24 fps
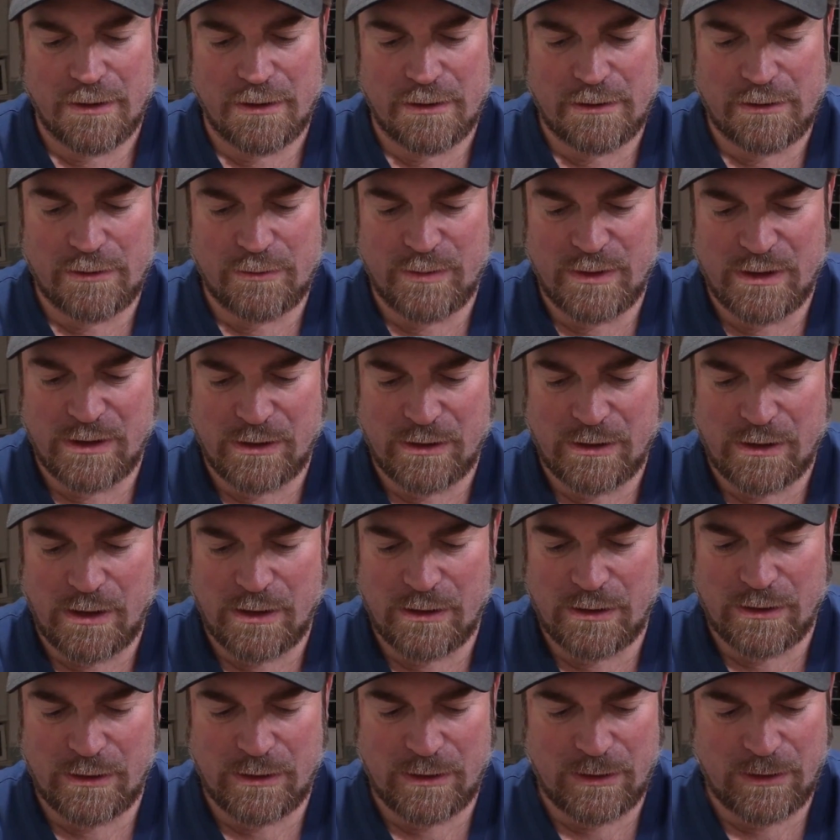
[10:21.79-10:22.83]
little bit of
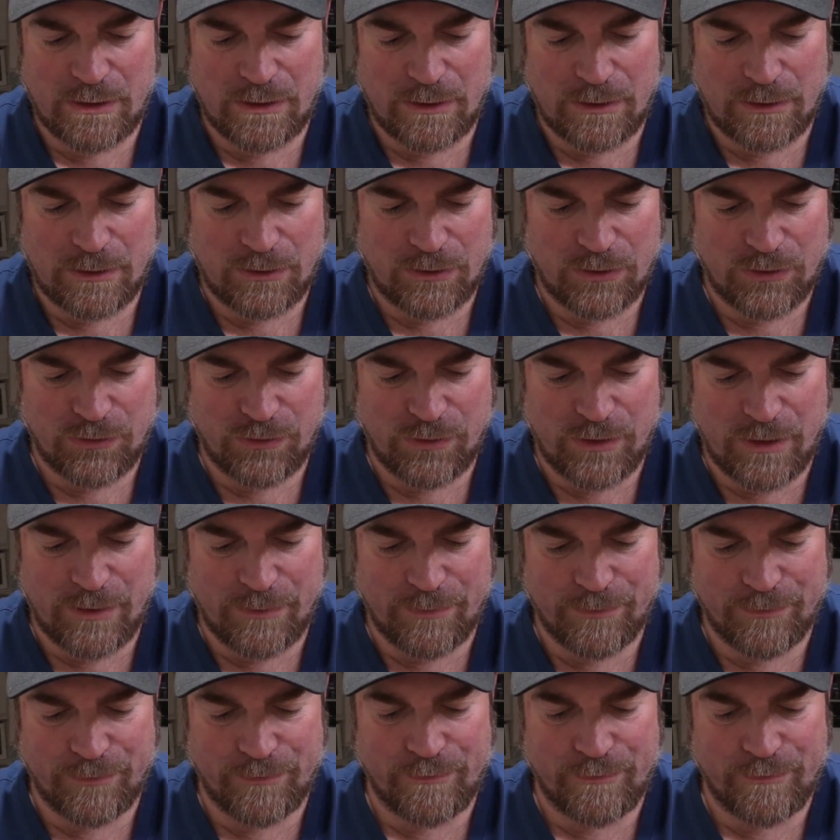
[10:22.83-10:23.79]
sausage, a little shrimp.